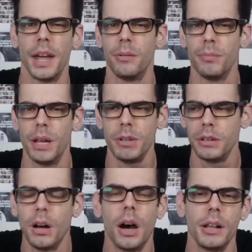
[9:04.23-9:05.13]
and maybe
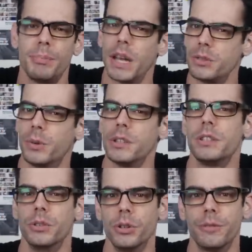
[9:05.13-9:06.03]
not the best ones
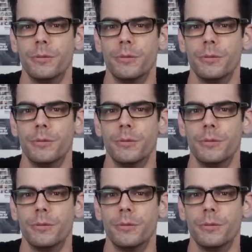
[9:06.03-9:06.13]
to look